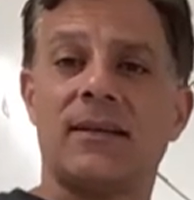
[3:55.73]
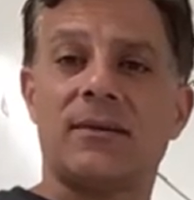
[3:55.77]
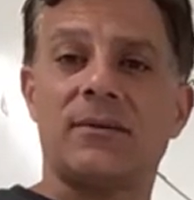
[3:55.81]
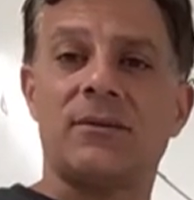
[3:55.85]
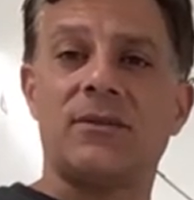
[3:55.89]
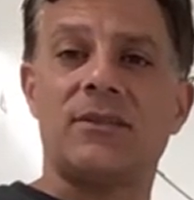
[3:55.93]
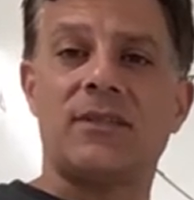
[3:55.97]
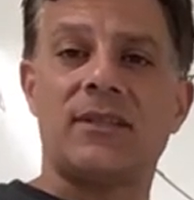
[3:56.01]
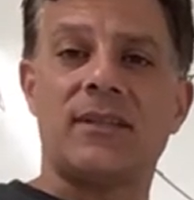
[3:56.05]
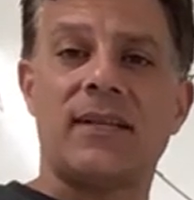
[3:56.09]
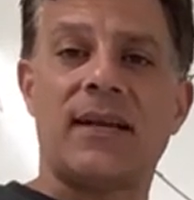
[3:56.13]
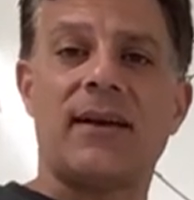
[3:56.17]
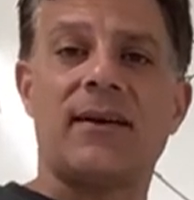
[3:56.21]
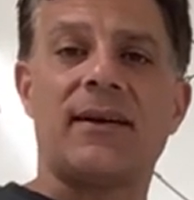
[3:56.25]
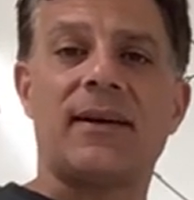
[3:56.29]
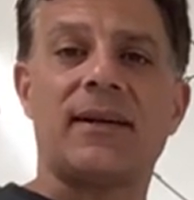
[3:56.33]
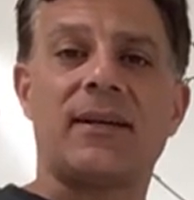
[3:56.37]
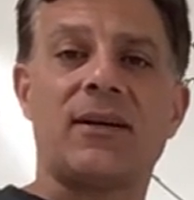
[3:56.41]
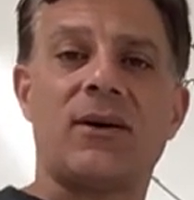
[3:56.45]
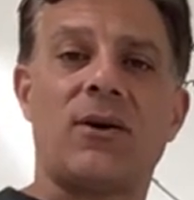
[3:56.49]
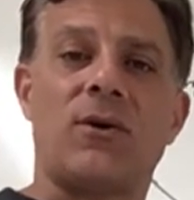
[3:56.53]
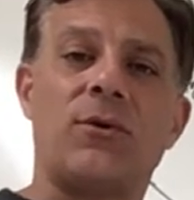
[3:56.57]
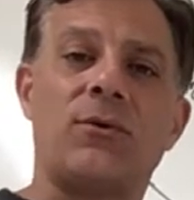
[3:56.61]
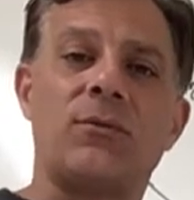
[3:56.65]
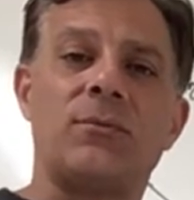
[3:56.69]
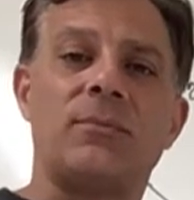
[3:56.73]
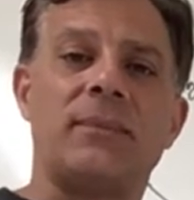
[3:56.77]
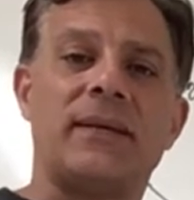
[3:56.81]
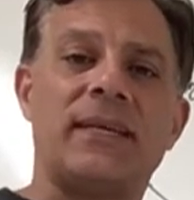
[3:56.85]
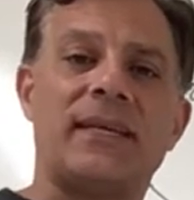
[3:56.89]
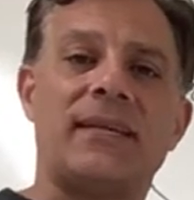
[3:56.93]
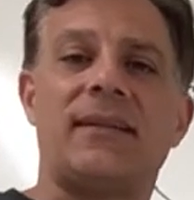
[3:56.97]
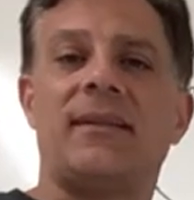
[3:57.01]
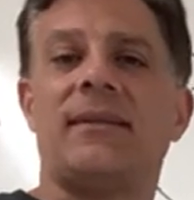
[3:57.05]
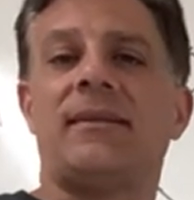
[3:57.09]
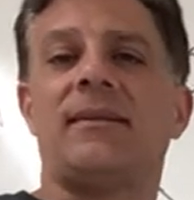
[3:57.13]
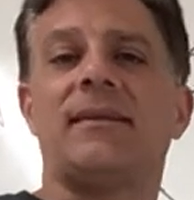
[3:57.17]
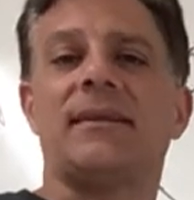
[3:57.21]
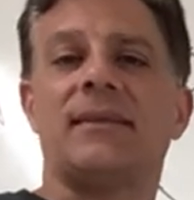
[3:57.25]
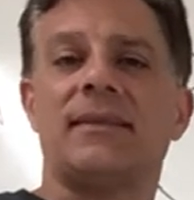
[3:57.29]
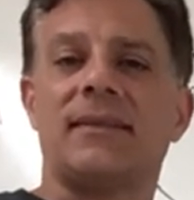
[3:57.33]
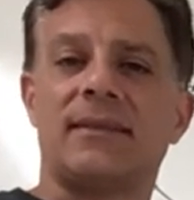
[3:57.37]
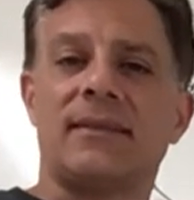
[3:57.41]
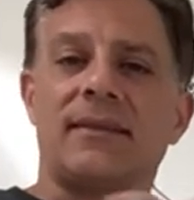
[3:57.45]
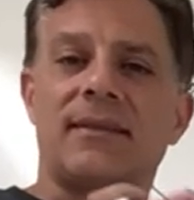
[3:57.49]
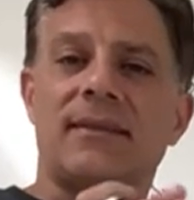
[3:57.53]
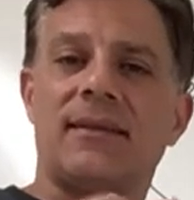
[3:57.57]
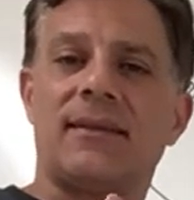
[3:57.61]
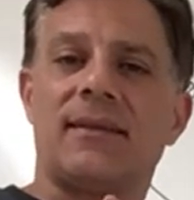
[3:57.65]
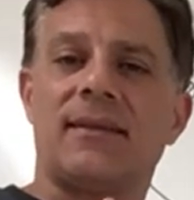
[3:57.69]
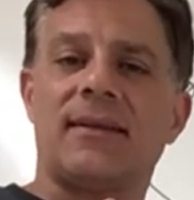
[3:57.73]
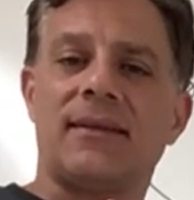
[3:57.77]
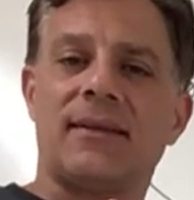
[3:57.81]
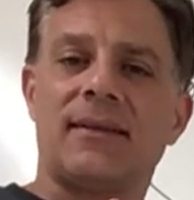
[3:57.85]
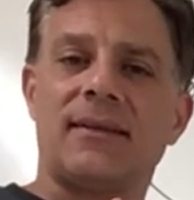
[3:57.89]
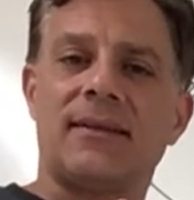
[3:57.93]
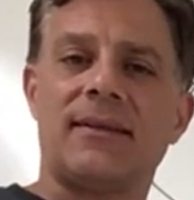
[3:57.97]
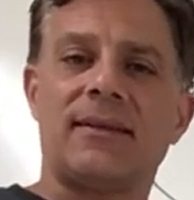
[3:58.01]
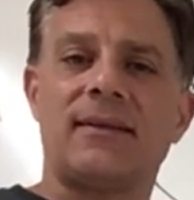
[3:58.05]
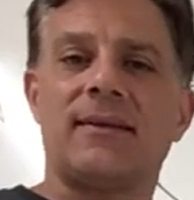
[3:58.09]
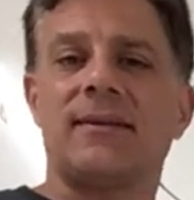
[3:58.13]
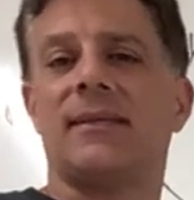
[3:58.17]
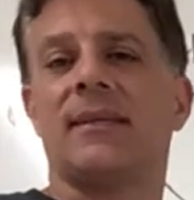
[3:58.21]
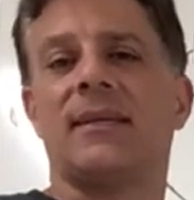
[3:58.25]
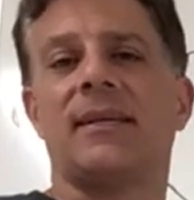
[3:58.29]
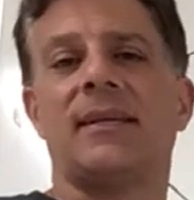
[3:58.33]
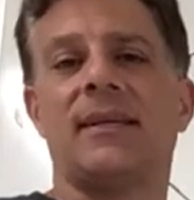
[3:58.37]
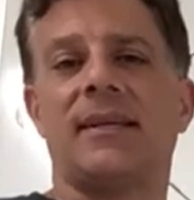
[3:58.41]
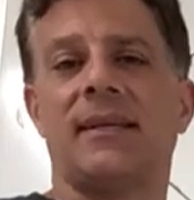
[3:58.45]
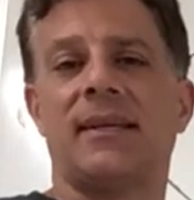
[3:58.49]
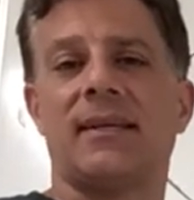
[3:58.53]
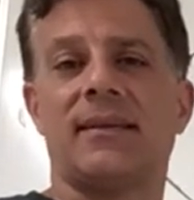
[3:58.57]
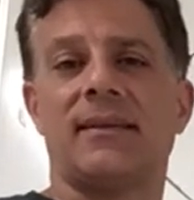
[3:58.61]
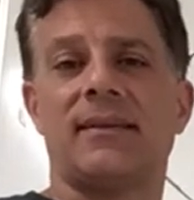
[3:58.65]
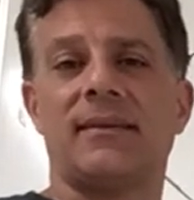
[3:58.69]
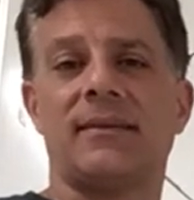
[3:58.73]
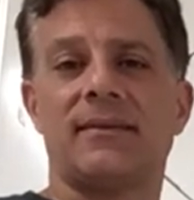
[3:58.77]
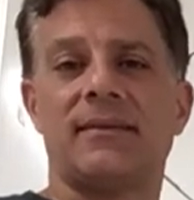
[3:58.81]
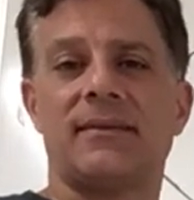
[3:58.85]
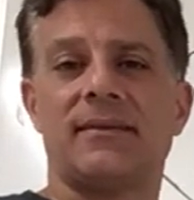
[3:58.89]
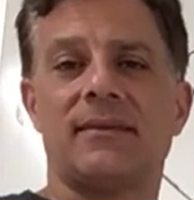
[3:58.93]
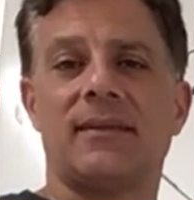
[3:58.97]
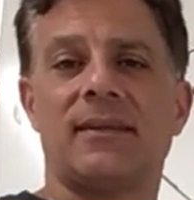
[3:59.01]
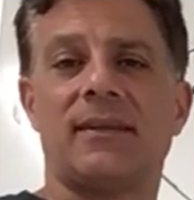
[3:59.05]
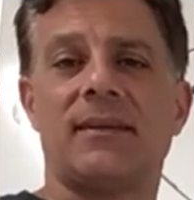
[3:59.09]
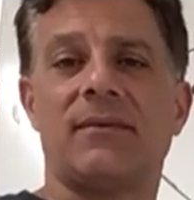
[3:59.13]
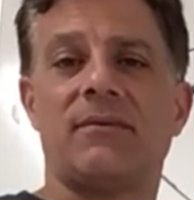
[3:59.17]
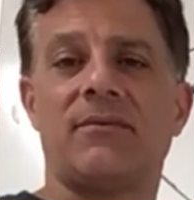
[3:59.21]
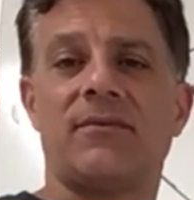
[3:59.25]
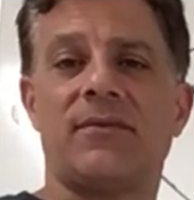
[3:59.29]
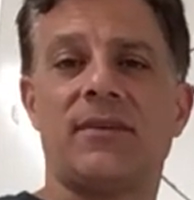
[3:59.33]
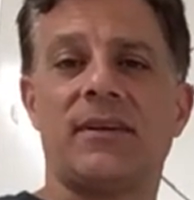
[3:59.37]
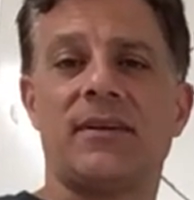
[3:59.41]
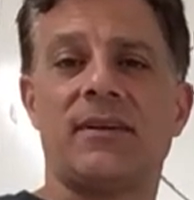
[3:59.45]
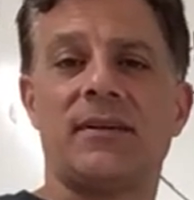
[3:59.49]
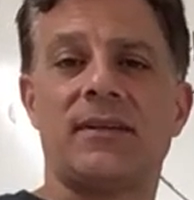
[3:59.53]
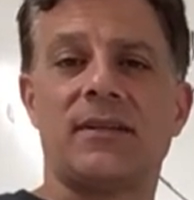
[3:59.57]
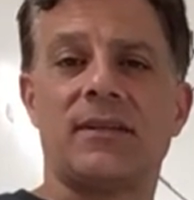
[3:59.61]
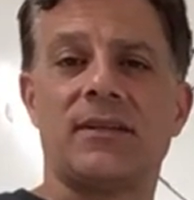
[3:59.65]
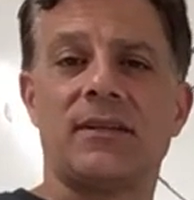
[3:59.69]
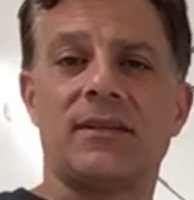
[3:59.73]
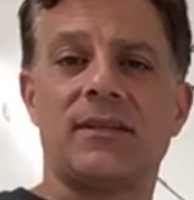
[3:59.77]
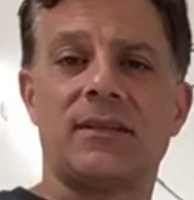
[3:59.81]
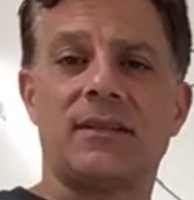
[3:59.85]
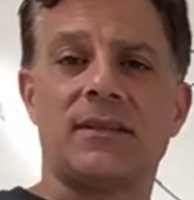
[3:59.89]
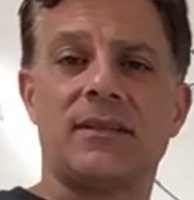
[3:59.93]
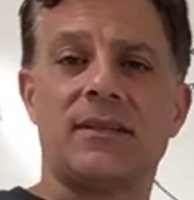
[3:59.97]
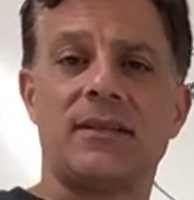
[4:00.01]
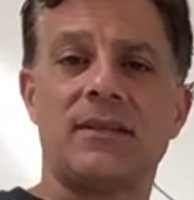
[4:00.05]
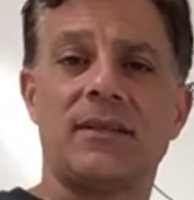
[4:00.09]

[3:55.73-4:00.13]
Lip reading: Generic oatmeal is clearly an inferior good.